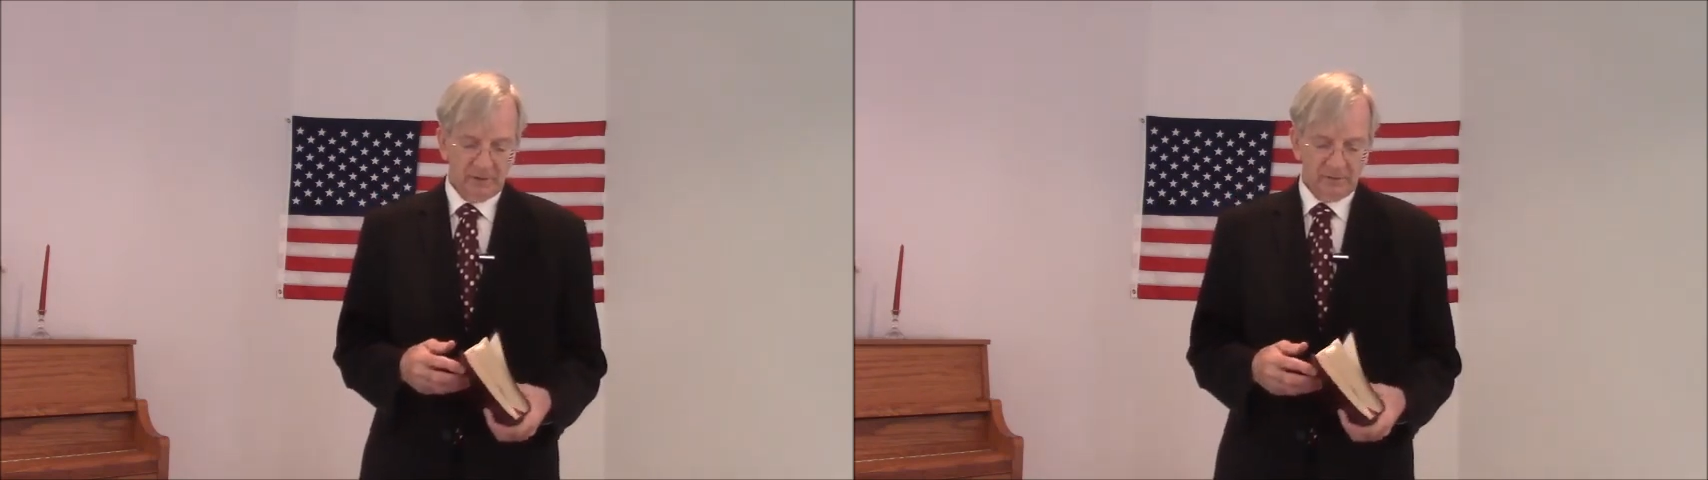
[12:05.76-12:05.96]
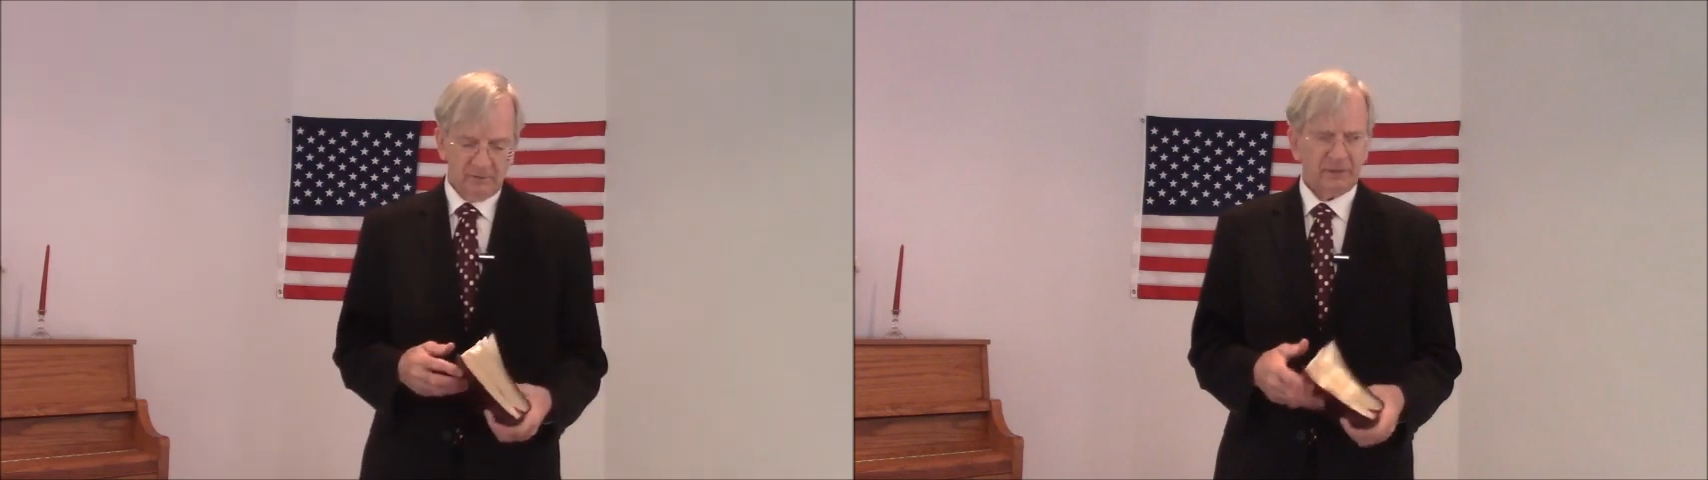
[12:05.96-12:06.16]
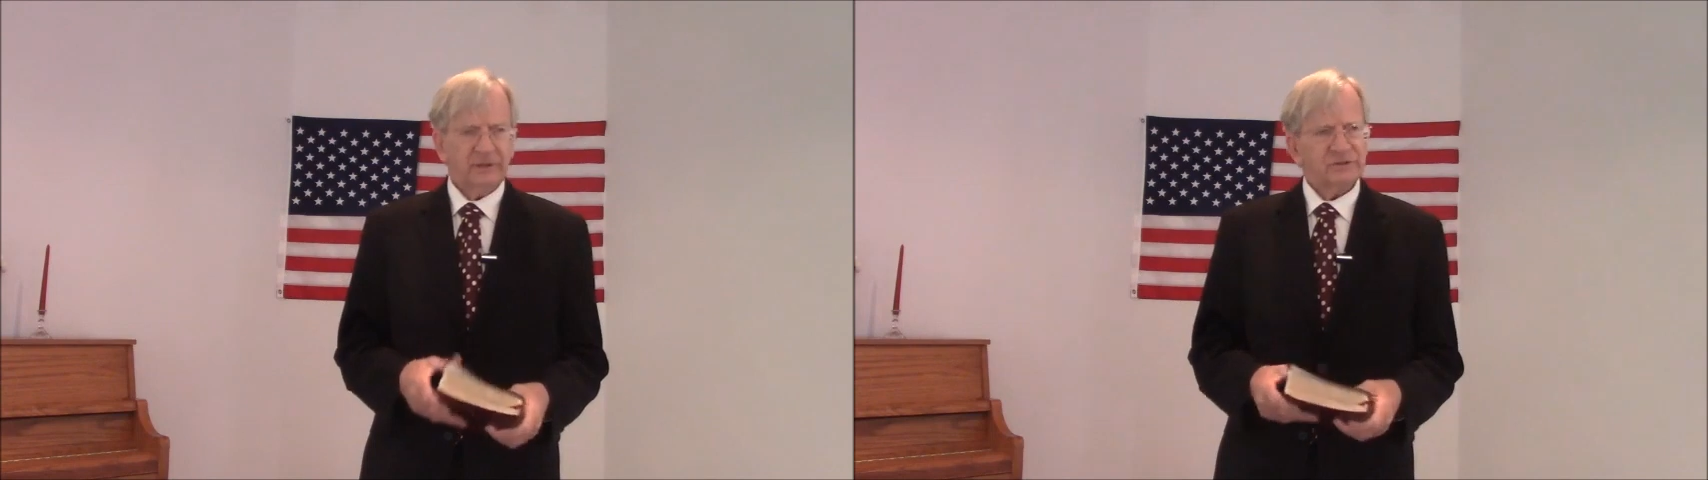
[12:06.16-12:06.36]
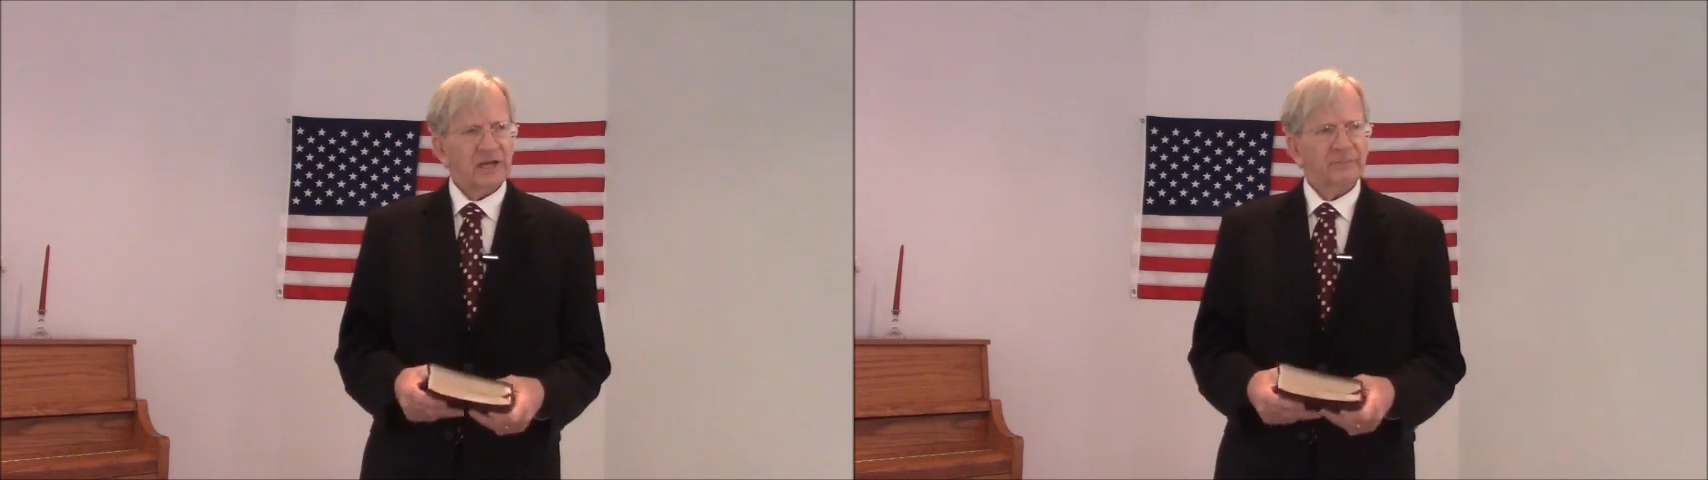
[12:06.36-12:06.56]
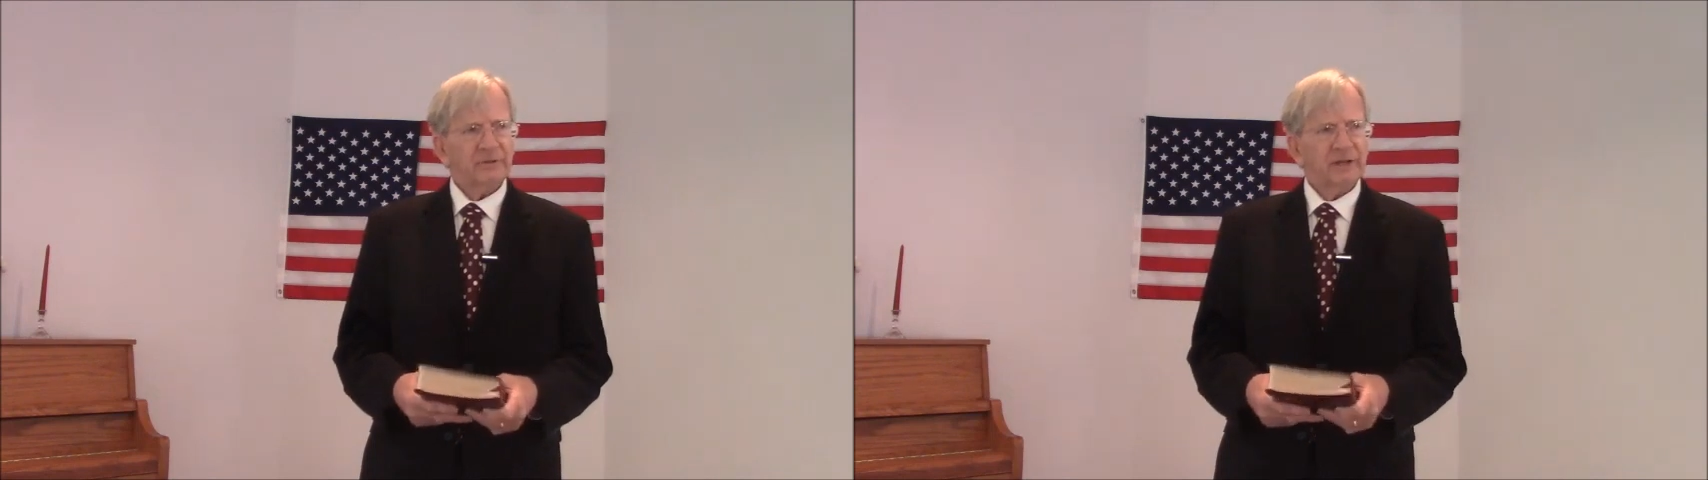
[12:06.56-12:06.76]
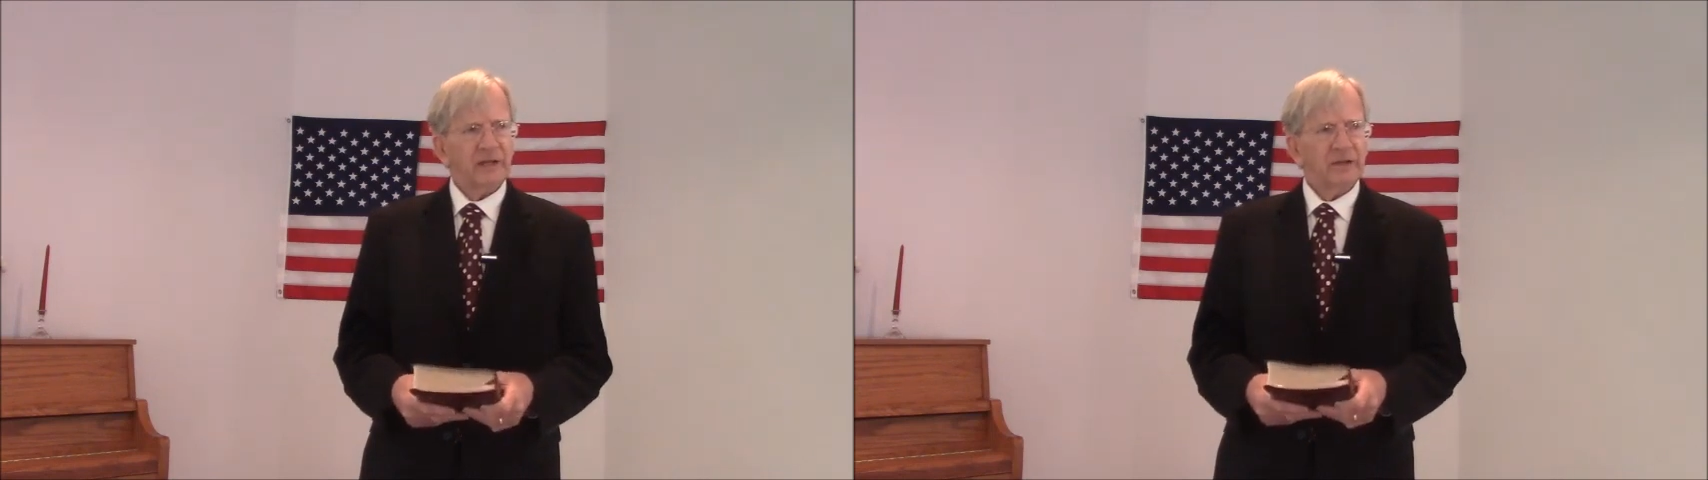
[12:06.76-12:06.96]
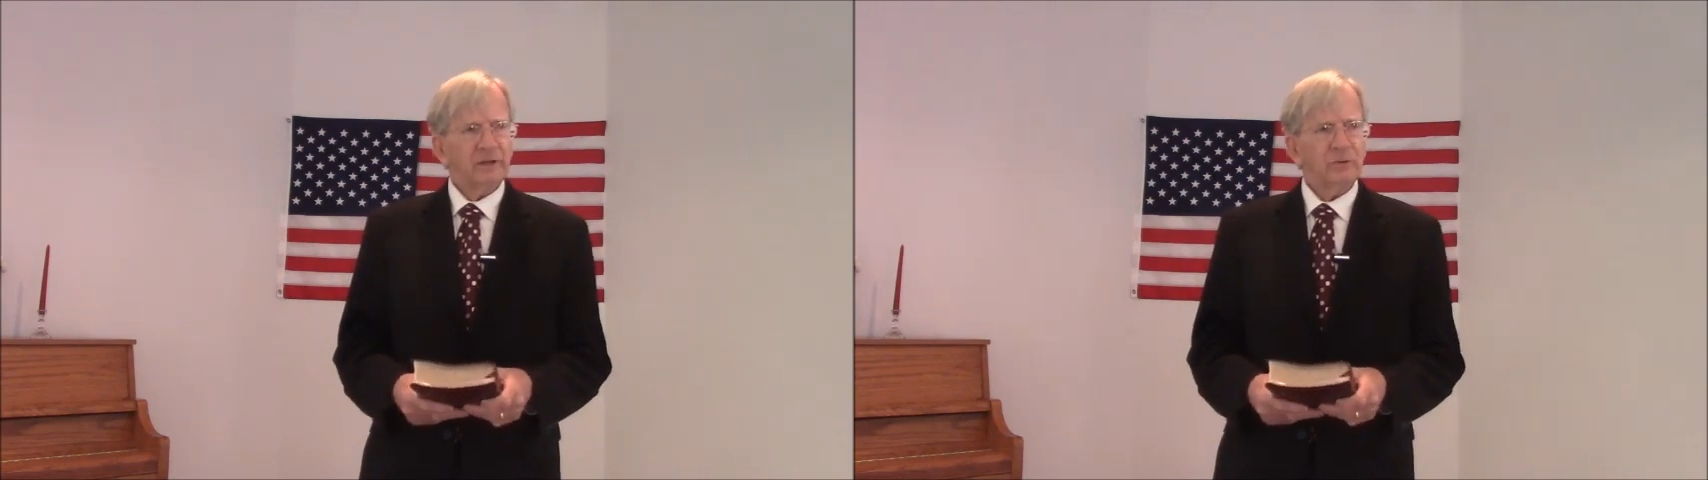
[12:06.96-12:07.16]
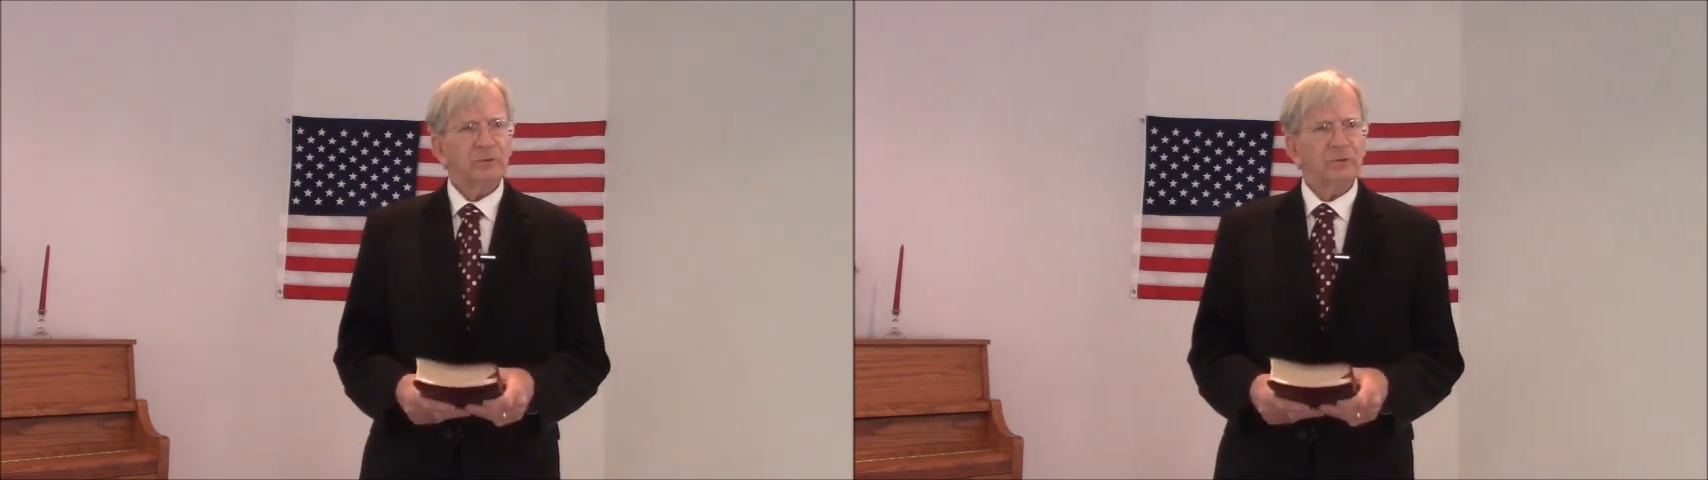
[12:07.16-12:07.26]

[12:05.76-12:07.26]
What is the Sabbath day?